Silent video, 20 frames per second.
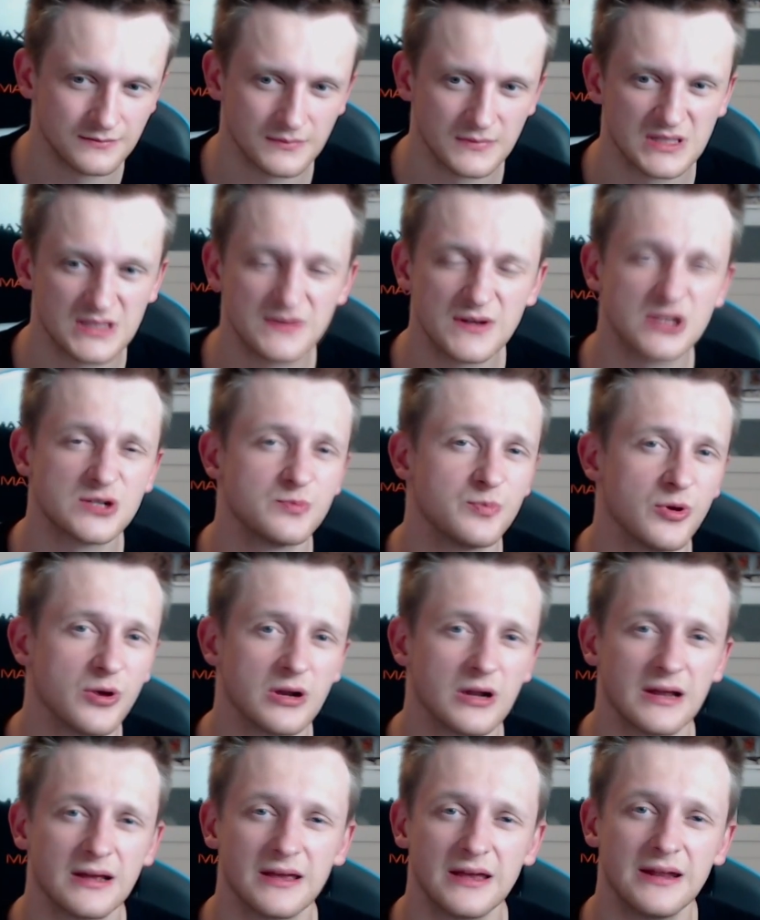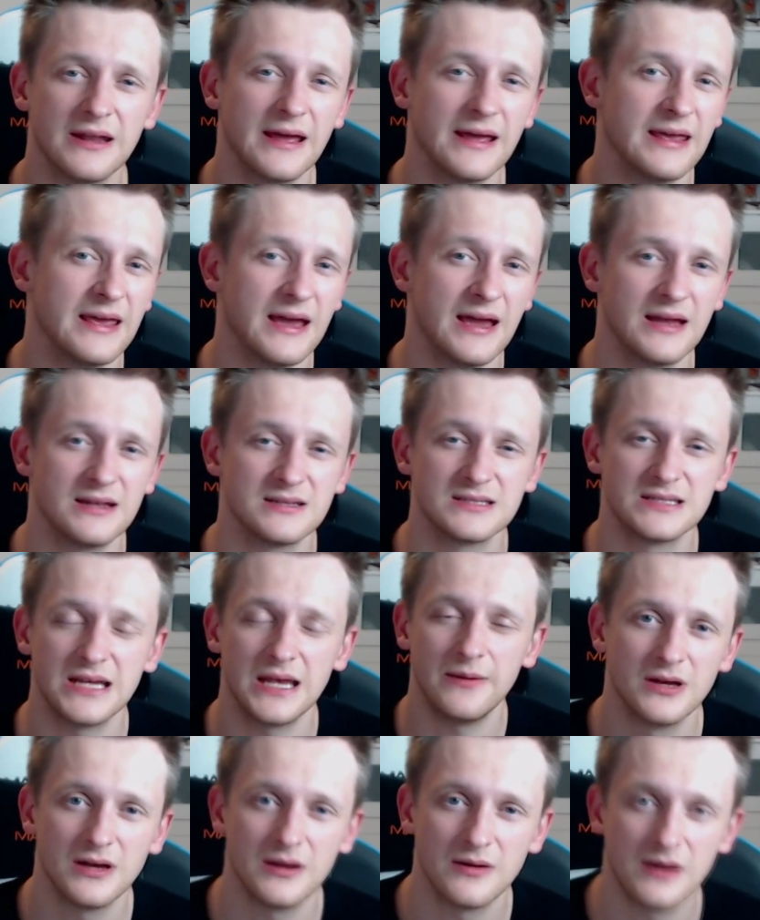Swashbuckler can, again,
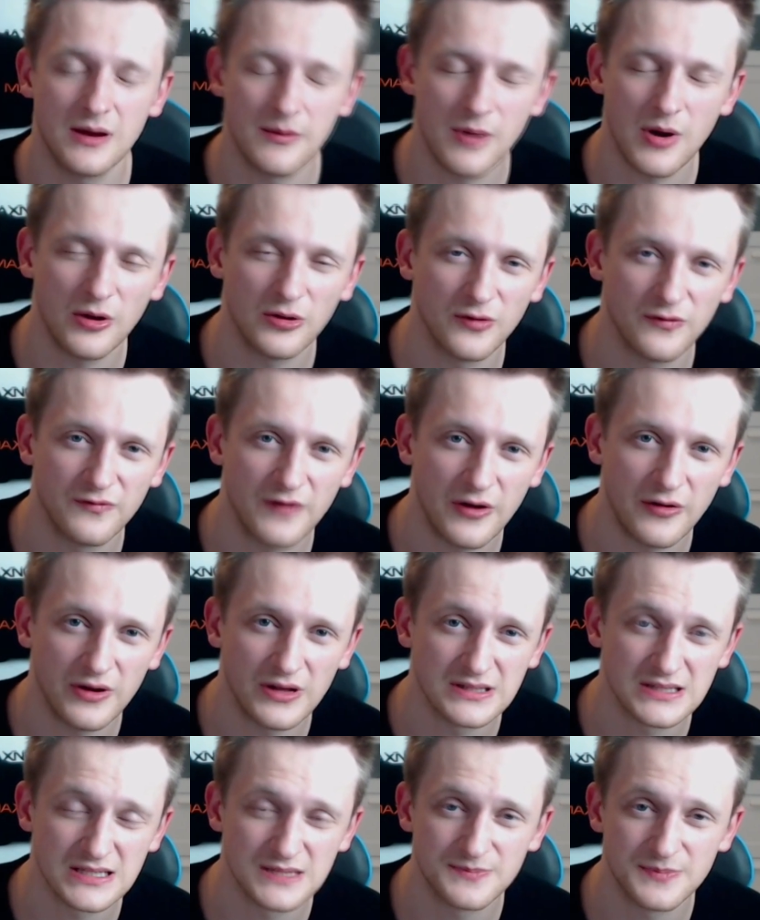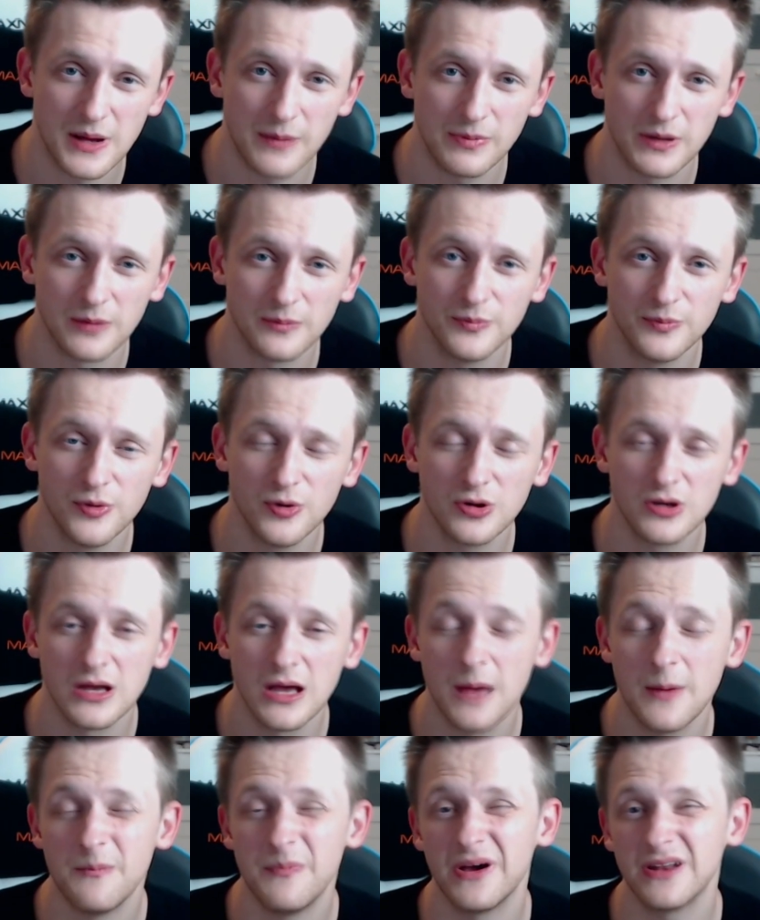same amount of variance as Bubbling Book,
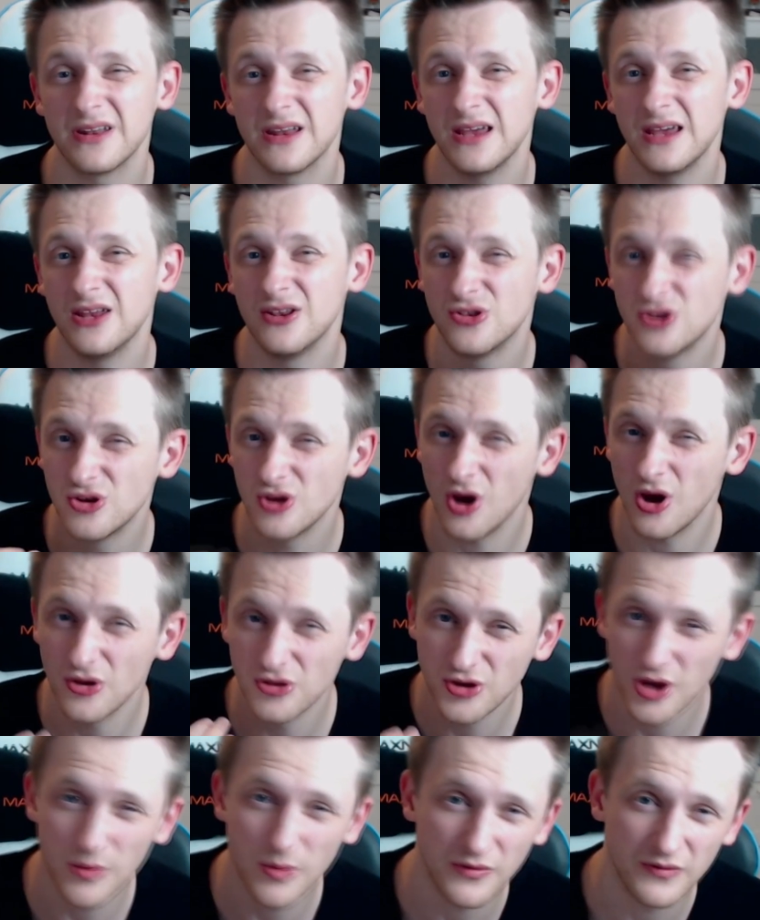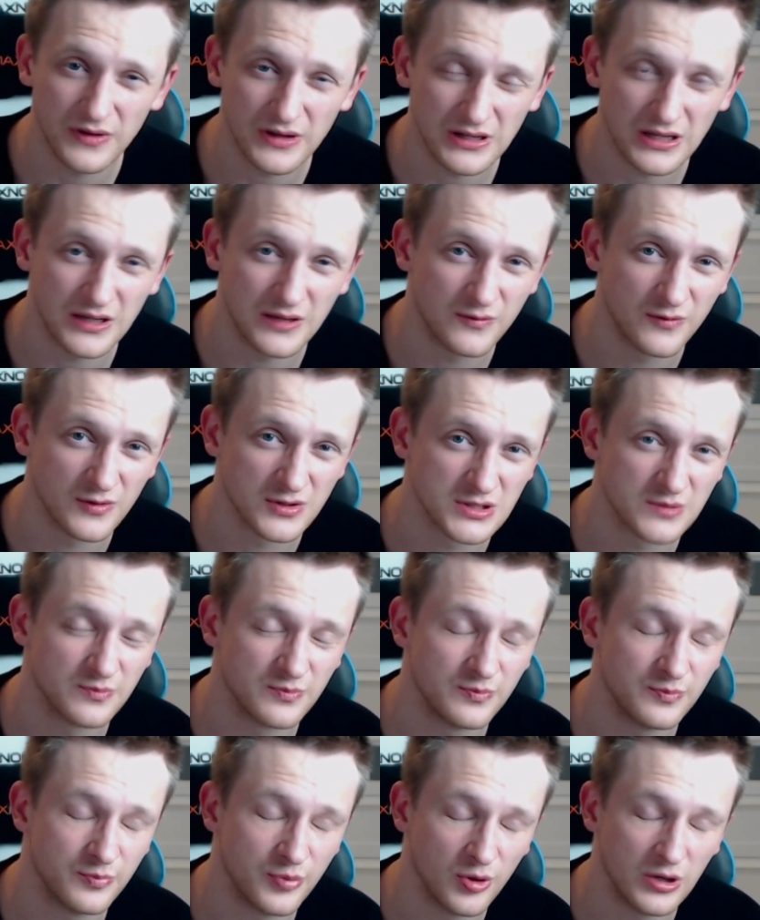but on top of it, it was
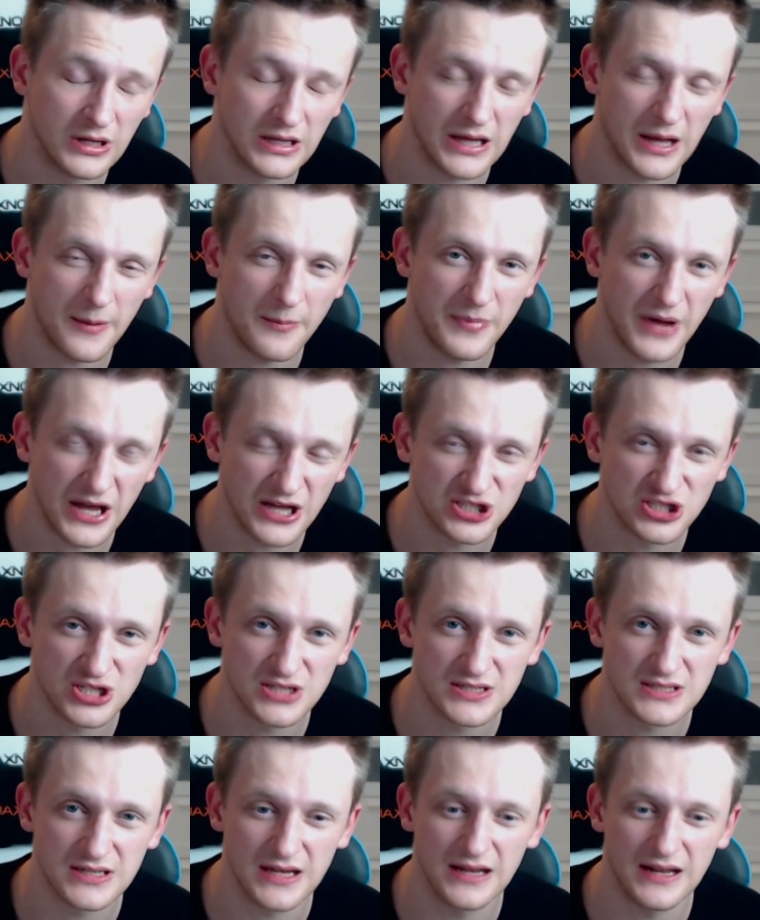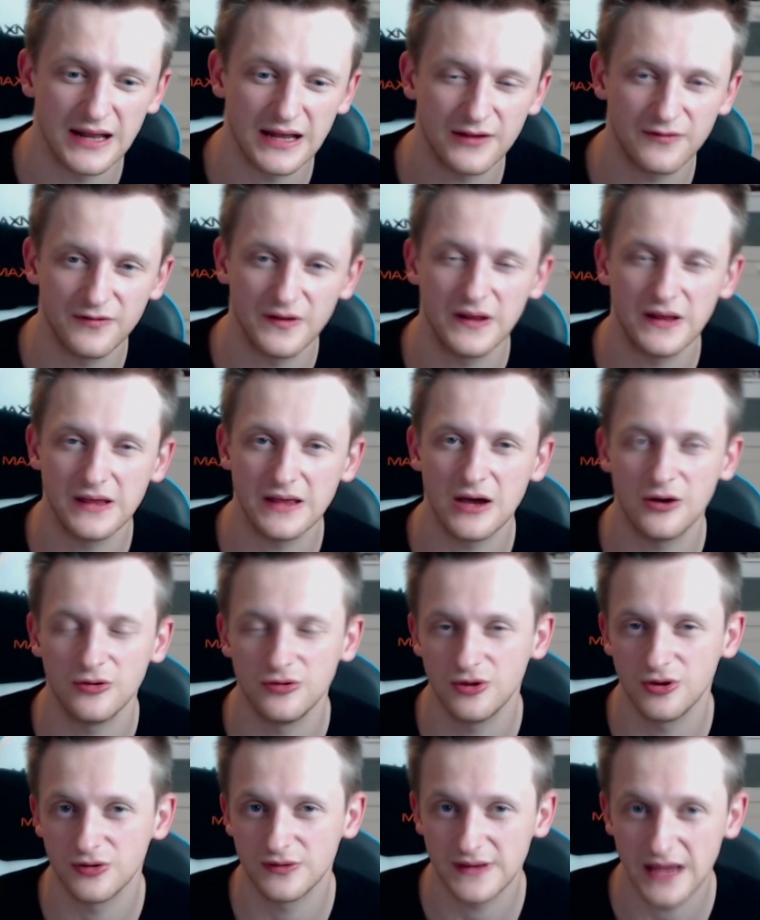pulling up Patches and like thinning out your
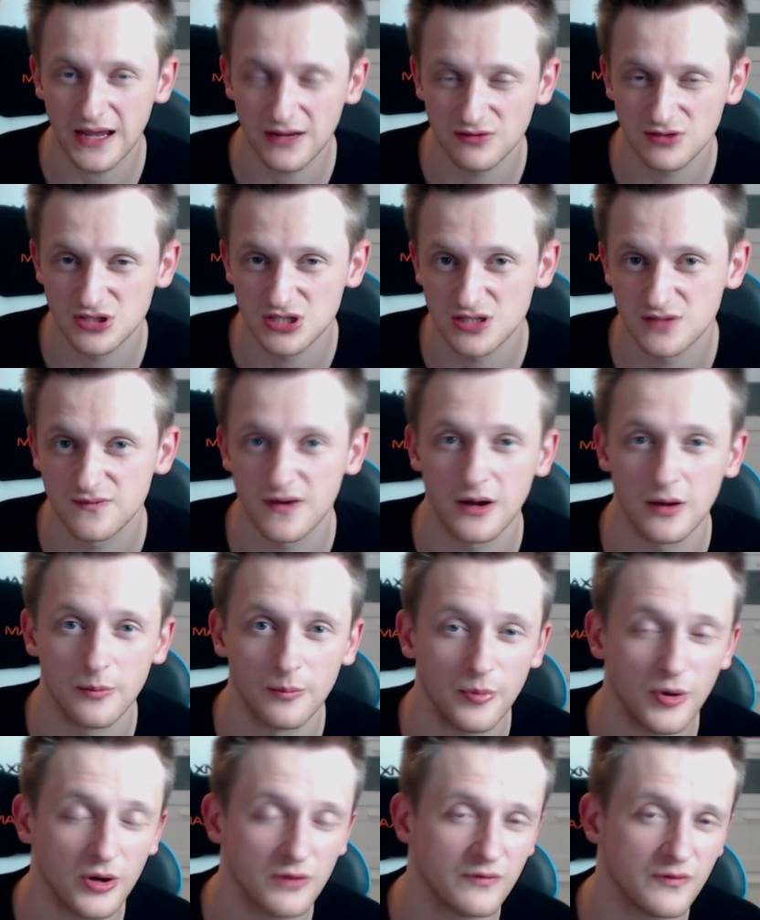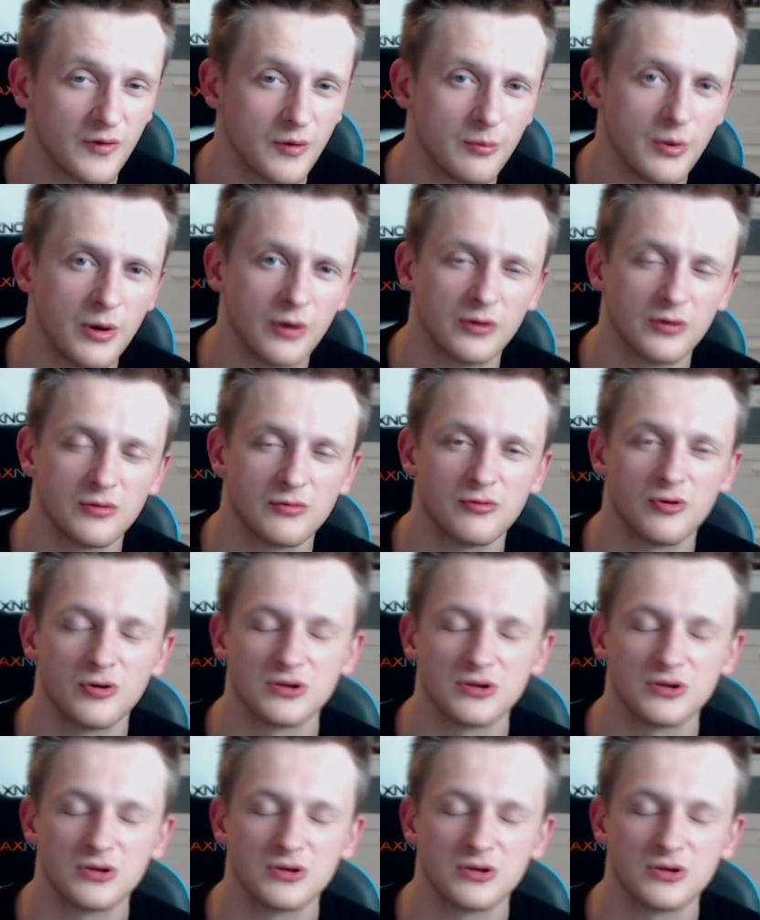deck, which is very important for Miracle Rogues.